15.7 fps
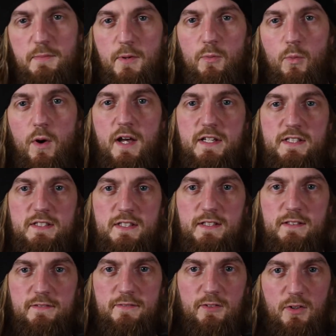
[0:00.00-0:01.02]
been
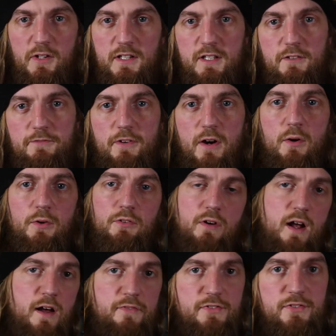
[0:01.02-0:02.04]
wasted looking at
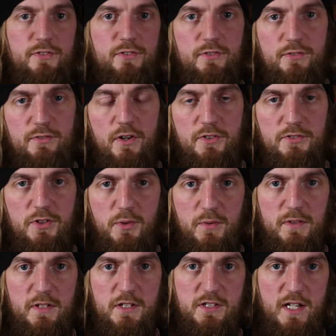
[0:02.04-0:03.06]
photographs I took
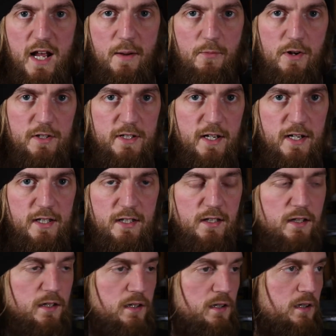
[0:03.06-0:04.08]
with this camera today.
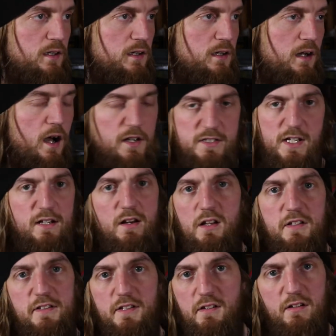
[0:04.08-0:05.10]
I said
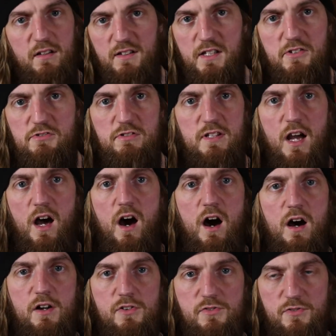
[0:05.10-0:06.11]
earlier, there were literally
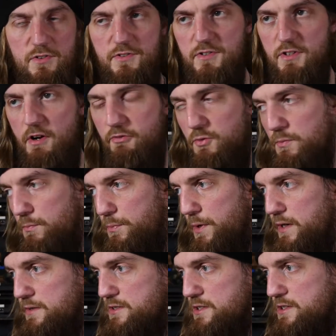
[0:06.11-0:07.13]
hundreds of them,
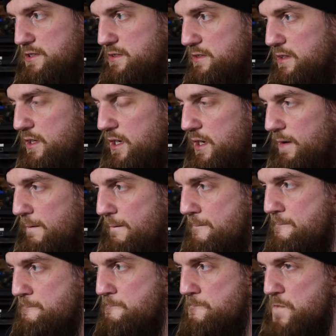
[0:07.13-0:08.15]
but just
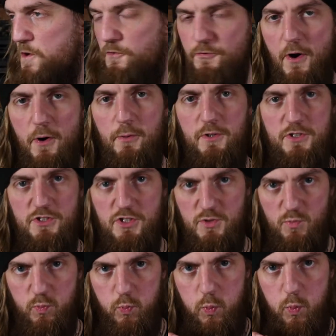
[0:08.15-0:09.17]
the focus
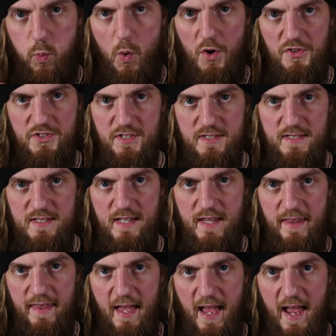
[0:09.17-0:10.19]
just wasn't
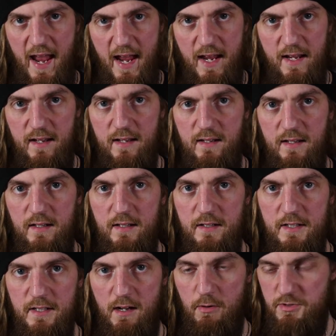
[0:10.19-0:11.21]
there.
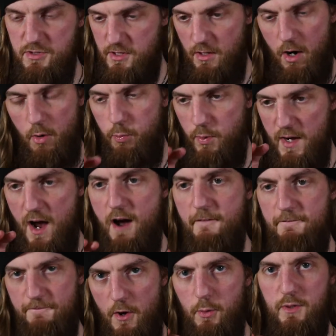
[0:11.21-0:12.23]
You know, it's like, oh, we are
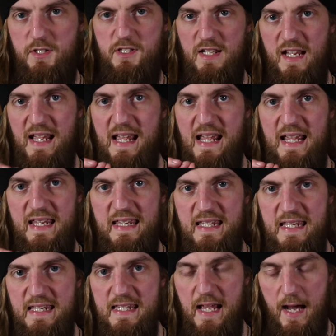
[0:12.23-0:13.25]
focused
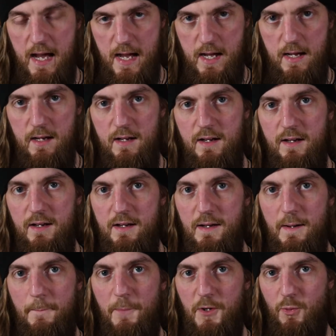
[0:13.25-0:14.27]
here,
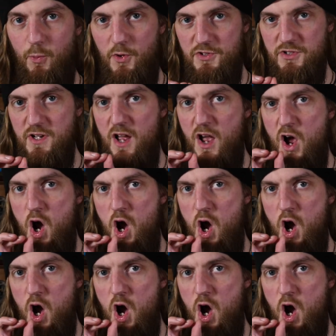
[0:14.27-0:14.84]
but it wasn't